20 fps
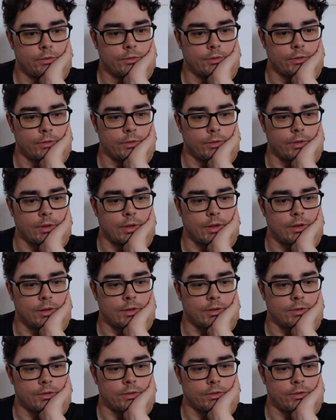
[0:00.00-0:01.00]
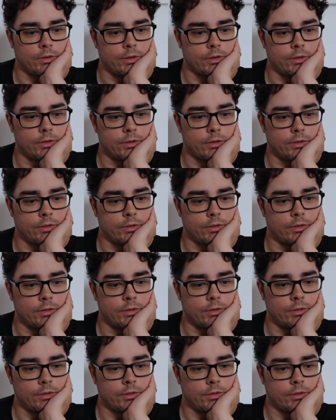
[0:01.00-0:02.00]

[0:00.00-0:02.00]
So then it's just,